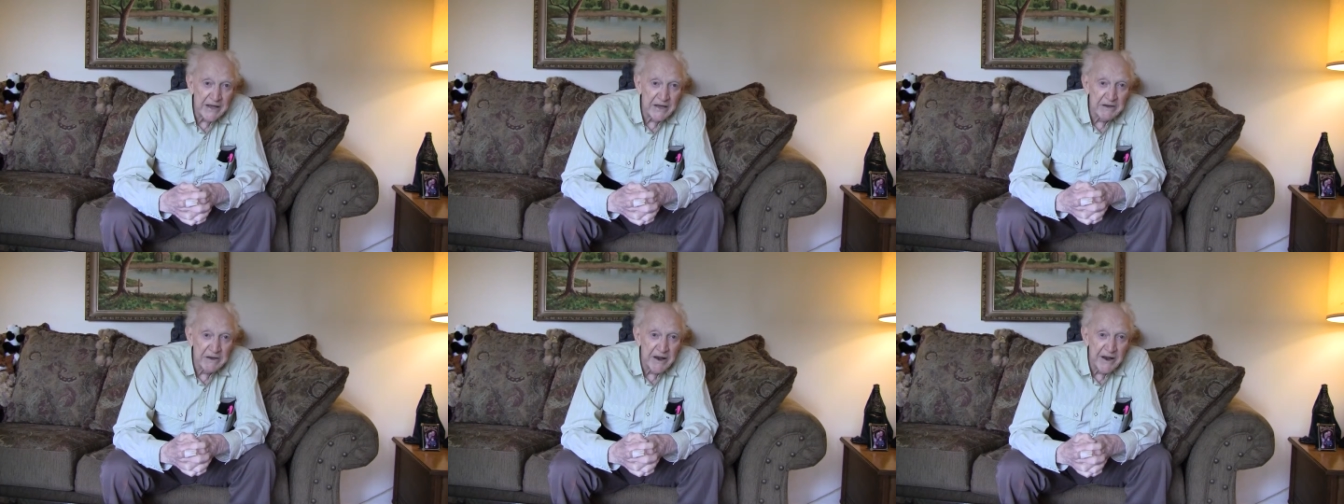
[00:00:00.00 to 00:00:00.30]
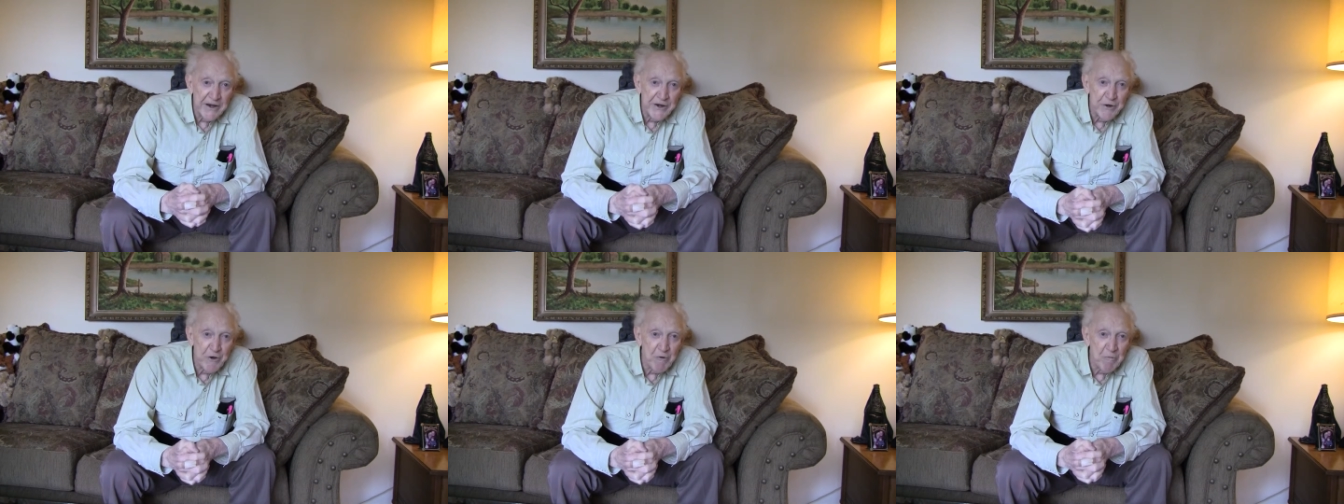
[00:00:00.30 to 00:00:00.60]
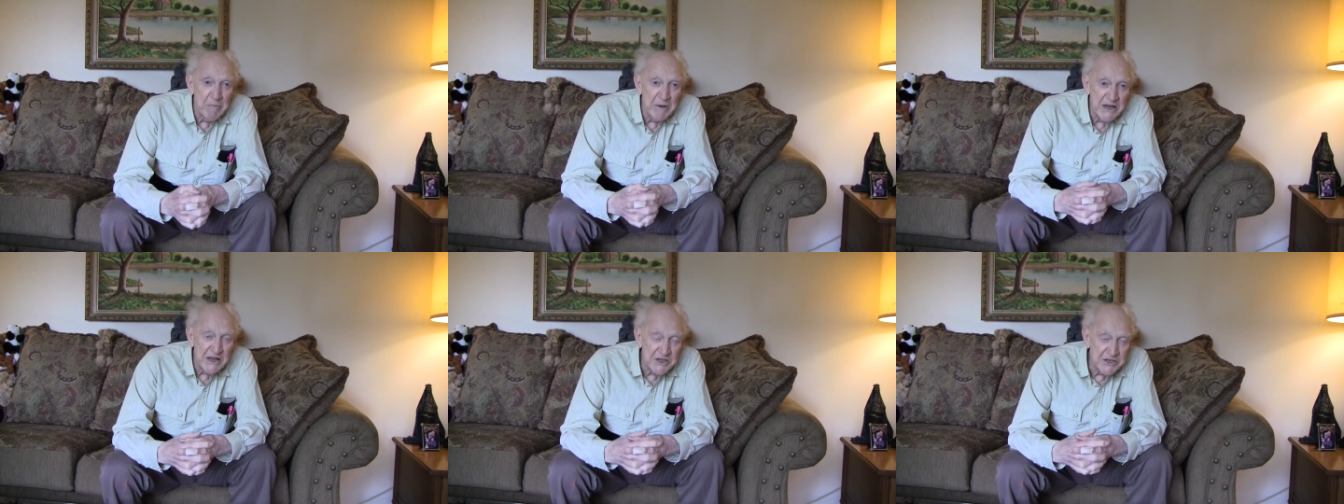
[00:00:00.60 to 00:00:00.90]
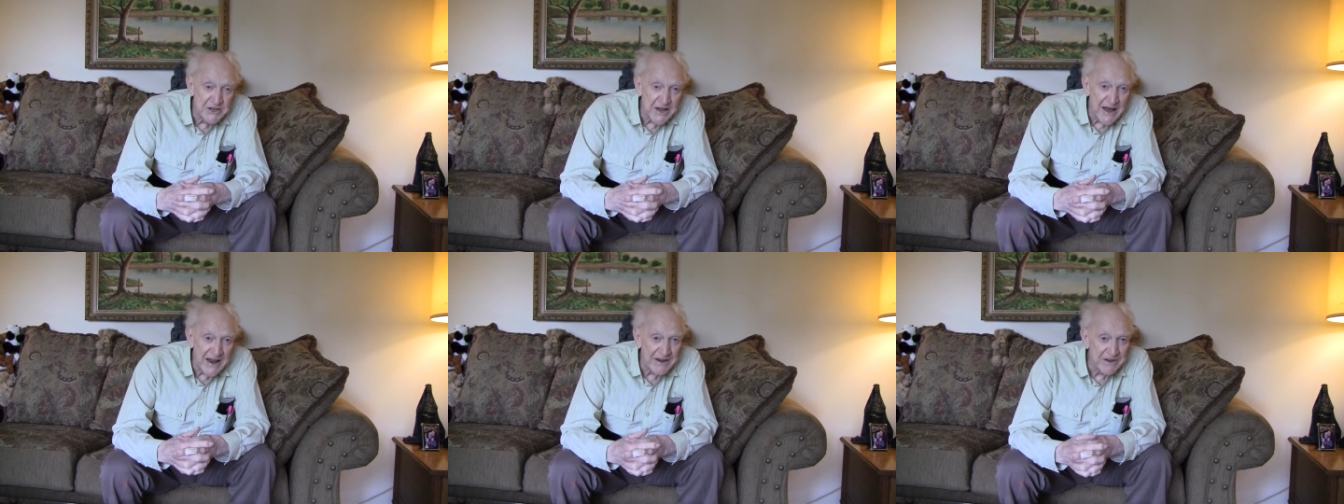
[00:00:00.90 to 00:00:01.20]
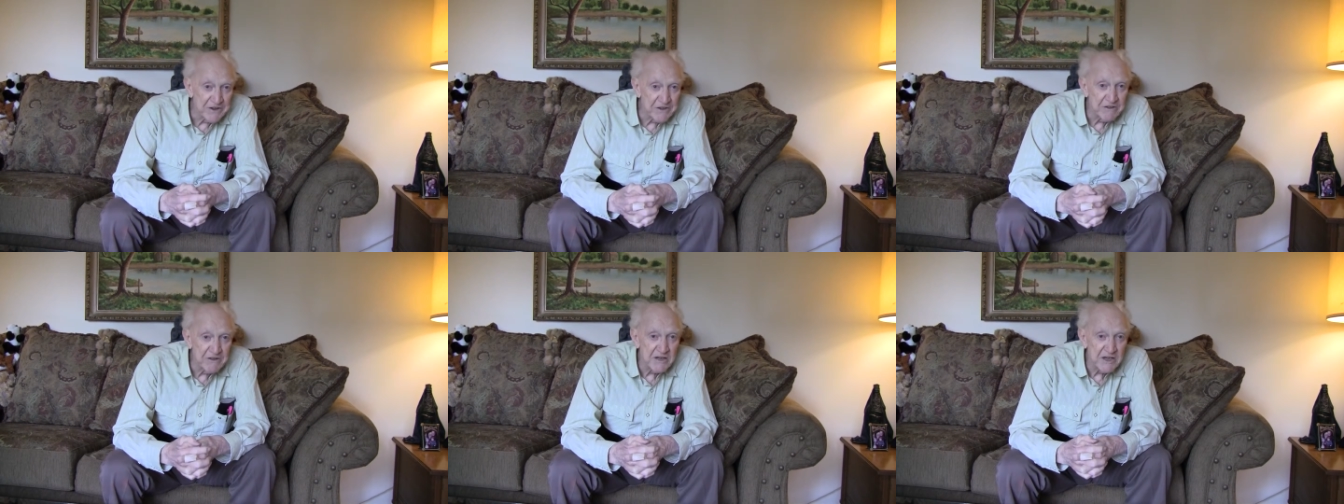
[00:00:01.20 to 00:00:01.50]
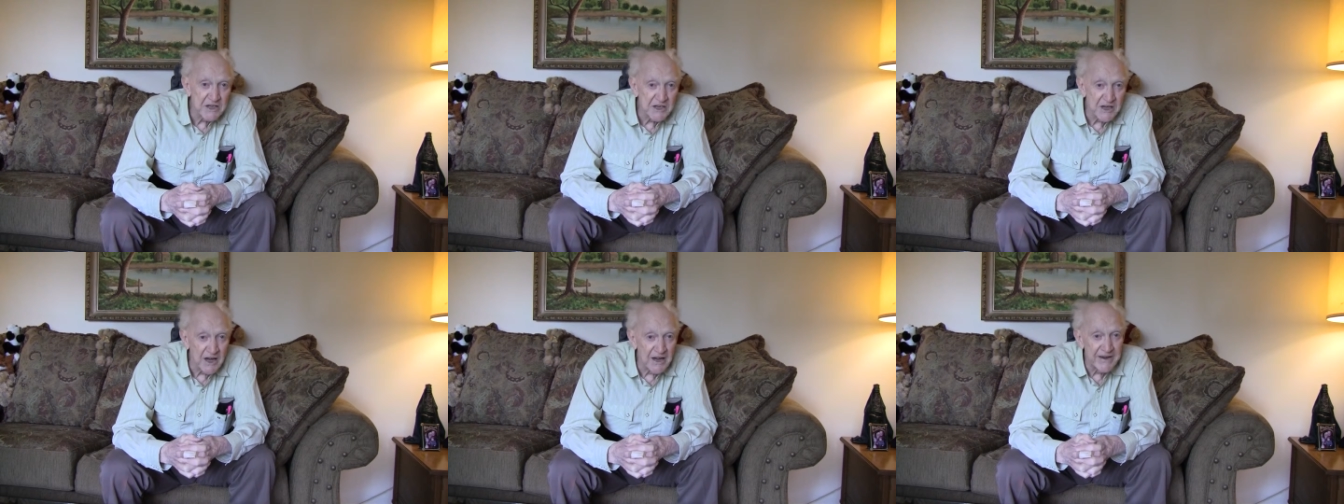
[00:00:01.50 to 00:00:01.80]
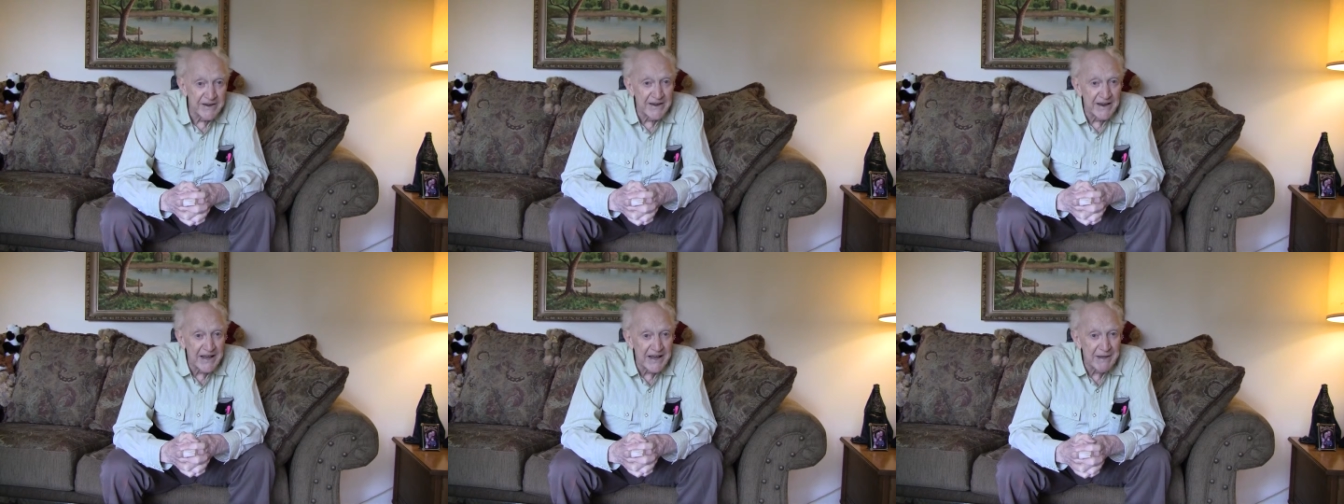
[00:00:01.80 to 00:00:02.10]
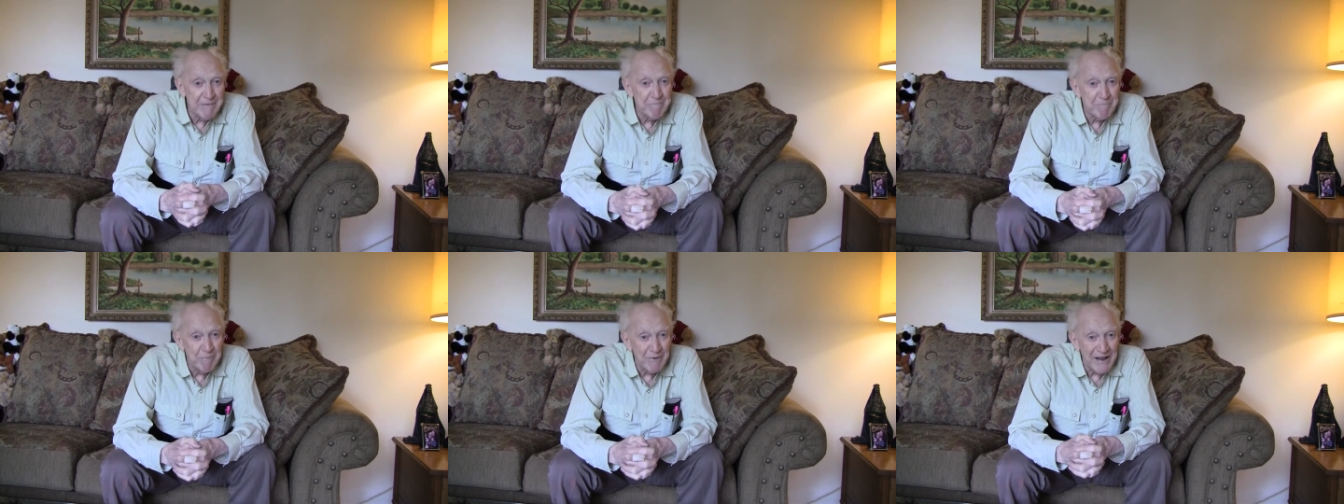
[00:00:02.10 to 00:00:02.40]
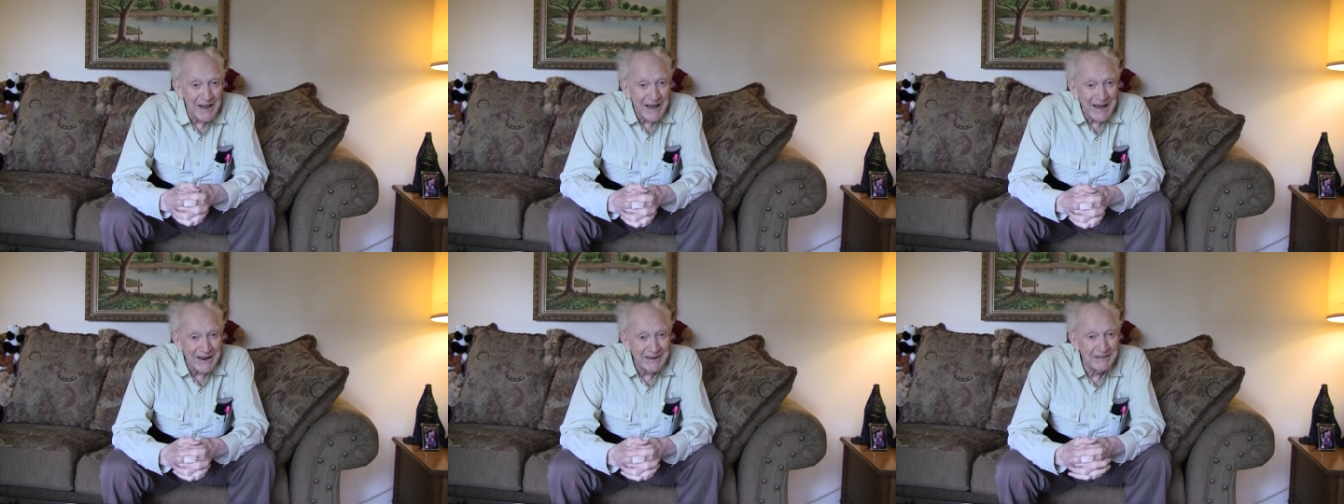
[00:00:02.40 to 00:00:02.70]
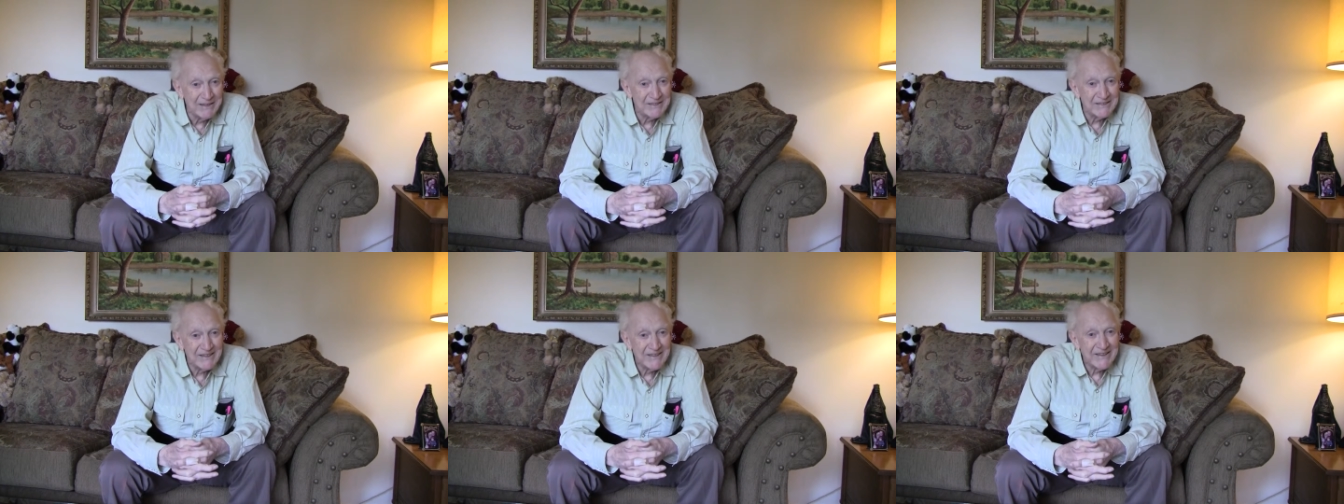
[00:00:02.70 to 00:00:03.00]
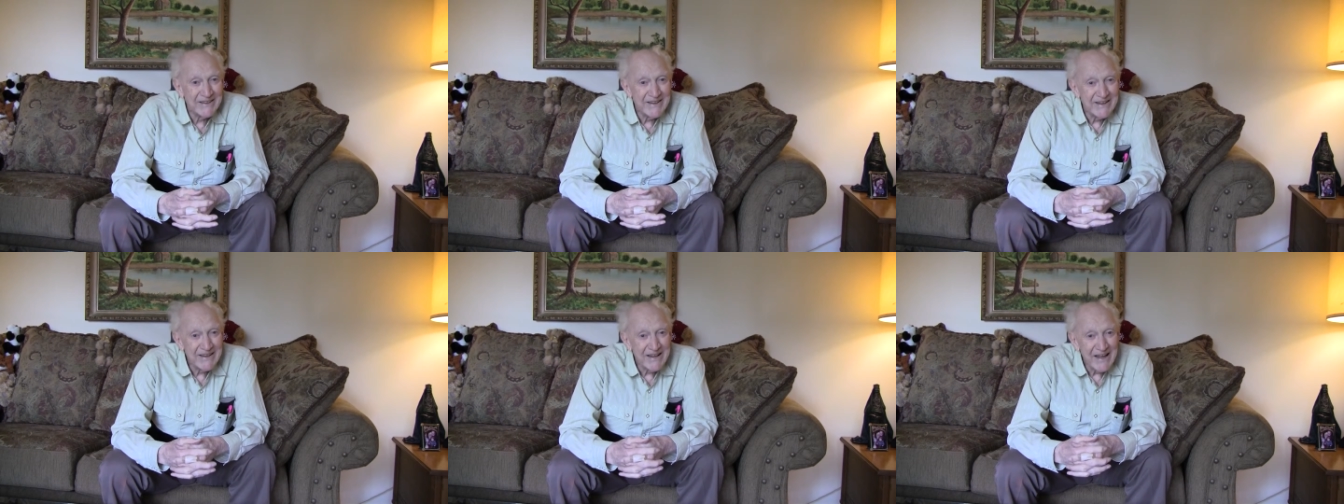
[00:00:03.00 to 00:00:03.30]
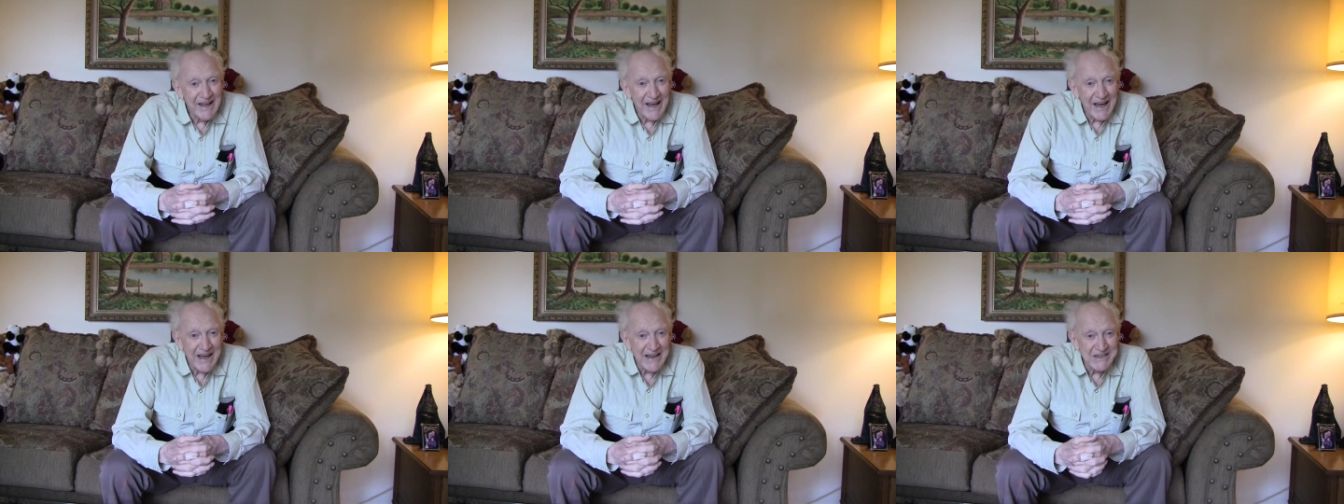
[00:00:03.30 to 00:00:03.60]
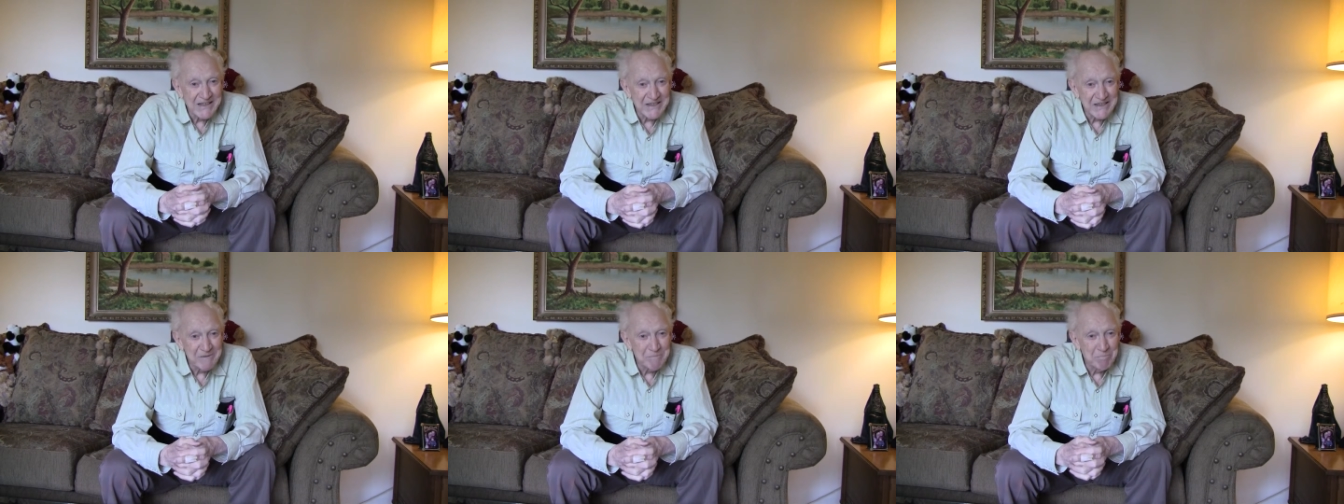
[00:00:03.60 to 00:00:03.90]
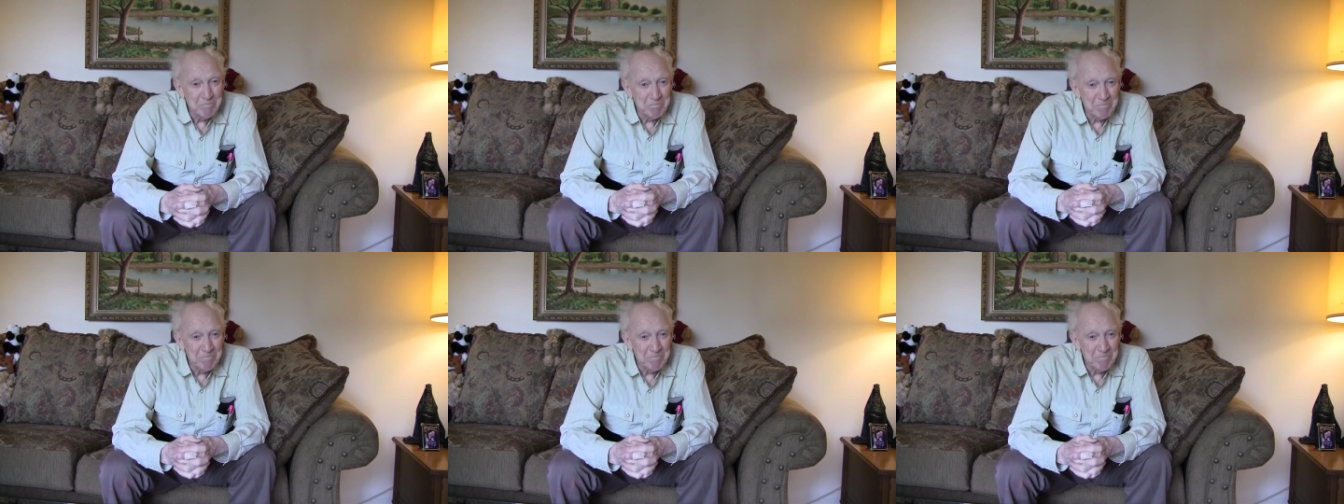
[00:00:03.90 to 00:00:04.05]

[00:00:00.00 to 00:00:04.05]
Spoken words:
and then you'll be sent to this unnamed plant as a